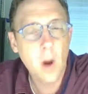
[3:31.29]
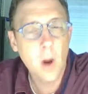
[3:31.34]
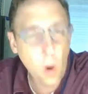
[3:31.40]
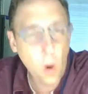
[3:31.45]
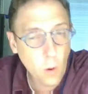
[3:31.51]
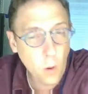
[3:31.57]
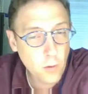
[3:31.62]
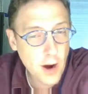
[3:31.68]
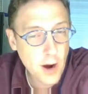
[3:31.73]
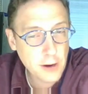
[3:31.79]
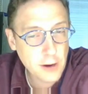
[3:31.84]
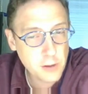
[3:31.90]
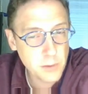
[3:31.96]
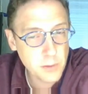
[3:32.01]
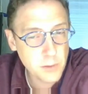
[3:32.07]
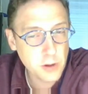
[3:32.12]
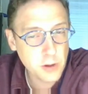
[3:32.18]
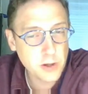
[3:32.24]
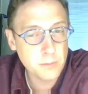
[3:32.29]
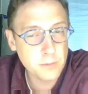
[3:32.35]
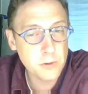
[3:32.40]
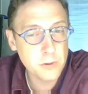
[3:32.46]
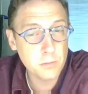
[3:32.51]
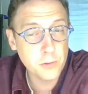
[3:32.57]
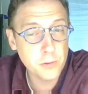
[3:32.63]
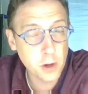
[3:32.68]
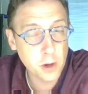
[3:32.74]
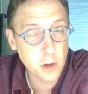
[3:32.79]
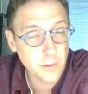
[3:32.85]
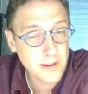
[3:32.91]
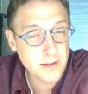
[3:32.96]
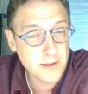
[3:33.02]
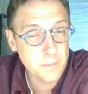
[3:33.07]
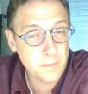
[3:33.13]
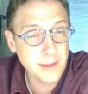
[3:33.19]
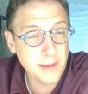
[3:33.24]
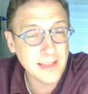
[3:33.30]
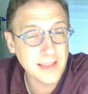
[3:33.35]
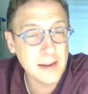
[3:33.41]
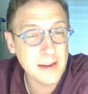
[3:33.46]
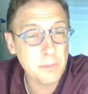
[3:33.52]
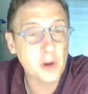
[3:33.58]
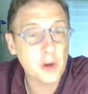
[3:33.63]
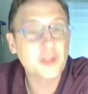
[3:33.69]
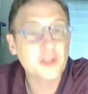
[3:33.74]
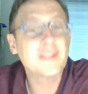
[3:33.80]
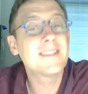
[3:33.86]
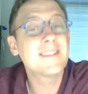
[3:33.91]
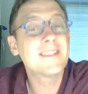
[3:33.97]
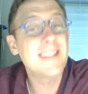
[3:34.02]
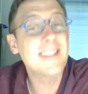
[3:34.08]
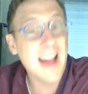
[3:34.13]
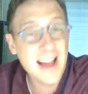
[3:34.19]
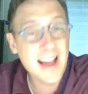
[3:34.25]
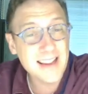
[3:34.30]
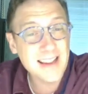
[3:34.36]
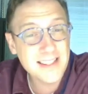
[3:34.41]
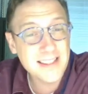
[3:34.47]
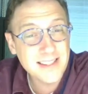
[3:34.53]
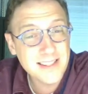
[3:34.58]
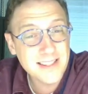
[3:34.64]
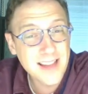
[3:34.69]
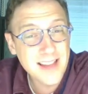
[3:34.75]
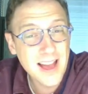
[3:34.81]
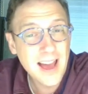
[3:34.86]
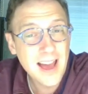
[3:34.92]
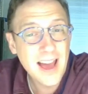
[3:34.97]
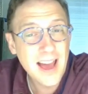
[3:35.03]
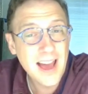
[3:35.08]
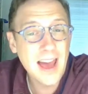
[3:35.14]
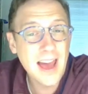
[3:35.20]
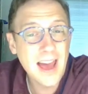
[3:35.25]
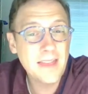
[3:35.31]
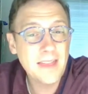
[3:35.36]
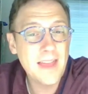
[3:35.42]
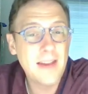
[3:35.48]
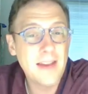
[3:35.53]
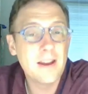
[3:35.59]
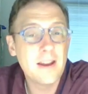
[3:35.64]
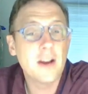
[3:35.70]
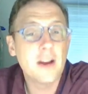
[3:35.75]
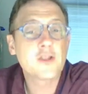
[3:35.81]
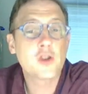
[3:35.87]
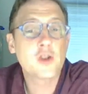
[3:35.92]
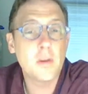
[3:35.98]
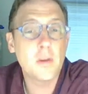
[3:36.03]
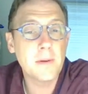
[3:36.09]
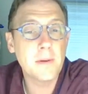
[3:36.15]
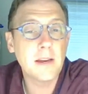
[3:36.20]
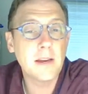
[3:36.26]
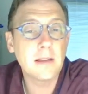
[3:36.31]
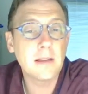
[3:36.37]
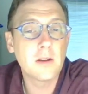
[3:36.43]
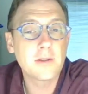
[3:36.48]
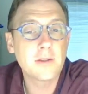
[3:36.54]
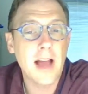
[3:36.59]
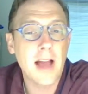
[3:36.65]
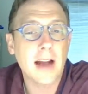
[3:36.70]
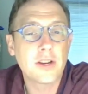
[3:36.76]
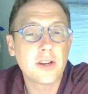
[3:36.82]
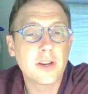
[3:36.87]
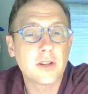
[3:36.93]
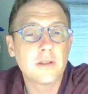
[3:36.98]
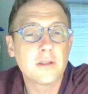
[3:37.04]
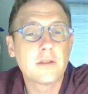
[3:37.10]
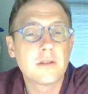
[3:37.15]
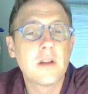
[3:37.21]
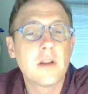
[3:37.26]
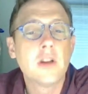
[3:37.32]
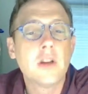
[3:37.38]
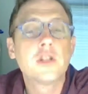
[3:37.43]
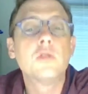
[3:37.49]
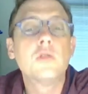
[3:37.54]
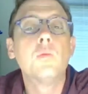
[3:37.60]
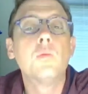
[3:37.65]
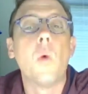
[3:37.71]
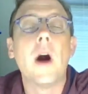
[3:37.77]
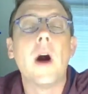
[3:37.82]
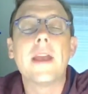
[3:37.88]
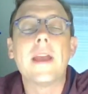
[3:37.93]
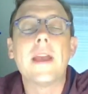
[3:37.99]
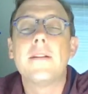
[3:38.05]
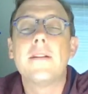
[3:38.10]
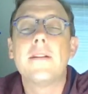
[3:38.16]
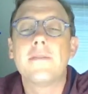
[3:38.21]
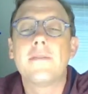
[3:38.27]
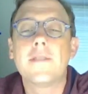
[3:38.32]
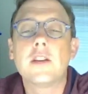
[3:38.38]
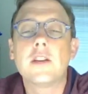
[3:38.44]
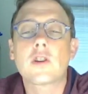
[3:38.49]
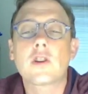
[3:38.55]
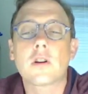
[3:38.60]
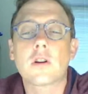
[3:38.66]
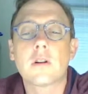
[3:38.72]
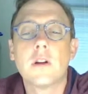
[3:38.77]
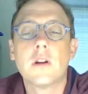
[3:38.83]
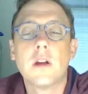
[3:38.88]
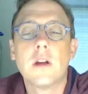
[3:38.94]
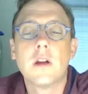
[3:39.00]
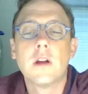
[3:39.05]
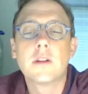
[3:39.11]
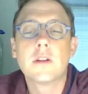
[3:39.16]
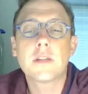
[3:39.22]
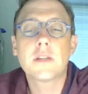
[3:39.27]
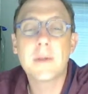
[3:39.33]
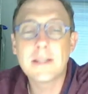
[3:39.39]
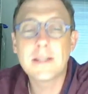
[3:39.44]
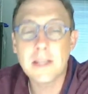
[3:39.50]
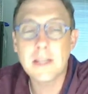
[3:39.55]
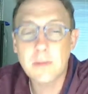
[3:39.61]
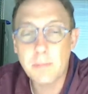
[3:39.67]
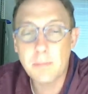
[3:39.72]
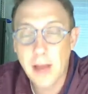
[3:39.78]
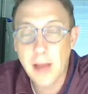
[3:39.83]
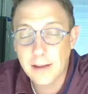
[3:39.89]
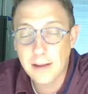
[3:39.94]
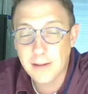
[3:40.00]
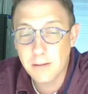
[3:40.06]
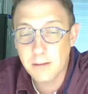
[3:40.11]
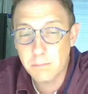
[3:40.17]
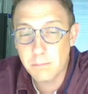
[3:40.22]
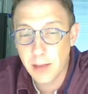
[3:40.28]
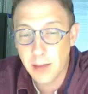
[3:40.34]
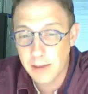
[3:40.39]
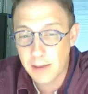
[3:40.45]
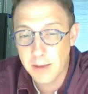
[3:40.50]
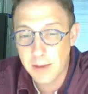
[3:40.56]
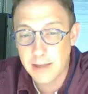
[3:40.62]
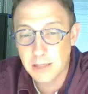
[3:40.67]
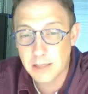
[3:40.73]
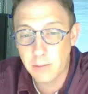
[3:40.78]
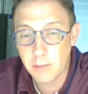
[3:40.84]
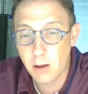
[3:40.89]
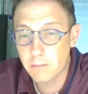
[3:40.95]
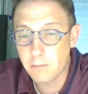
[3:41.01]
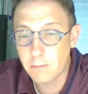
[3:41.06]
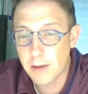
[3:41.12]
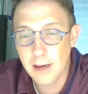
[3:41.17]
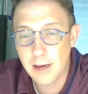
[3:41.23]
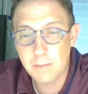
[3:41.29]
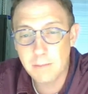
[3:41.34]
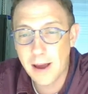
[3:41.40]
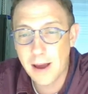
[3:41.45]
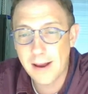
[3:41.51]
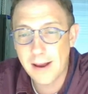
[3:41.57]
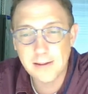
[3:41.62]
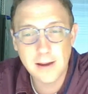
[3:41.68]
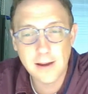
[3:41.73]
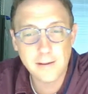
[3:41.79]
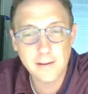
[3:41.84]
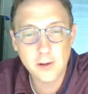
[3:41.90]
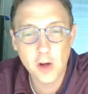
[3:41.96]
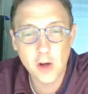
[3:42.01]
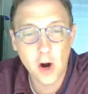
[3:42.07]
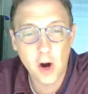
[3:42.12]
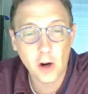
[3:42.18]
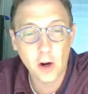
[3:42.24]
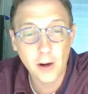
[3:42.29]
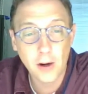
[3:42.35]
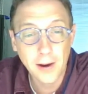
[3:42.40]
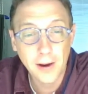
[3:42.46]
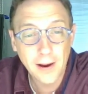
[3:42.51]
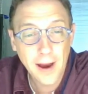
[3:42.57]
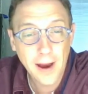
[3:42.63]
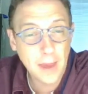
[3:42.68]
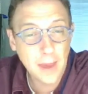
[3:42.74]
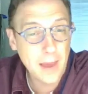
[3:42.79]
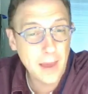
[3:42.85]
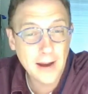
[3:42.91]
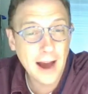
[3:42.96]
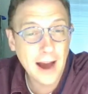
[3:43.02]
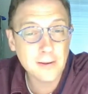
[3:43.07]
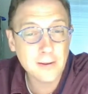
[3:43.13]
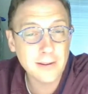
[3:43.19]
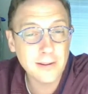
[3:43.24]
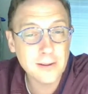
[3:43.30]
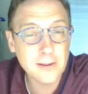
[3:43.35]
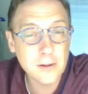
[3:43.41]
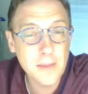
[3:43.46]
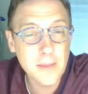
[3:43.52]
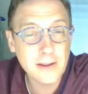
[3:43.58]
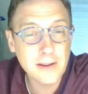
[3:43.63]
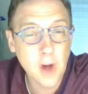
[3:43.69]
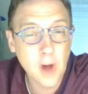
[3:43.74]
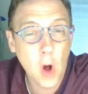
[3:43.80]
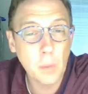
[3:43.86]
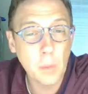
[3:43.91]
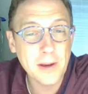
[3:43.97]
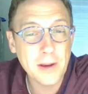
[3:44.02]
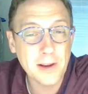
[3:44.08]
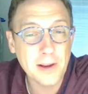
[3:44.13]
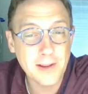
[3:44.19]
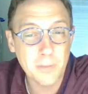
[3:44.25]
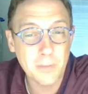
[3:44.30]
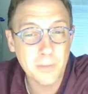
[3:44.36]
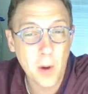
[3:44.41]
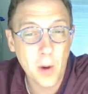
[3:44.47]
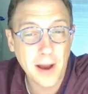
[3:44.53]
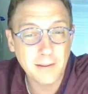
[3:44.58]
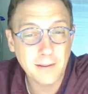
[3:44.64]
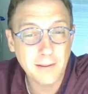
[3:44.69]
Overattribution is observing something that a person does and then attributing those actions to one feature. Somebody sees me dancing, playing basketball, eating mayonnaise out of the jar, and they naturally assume that it's all because I'm white.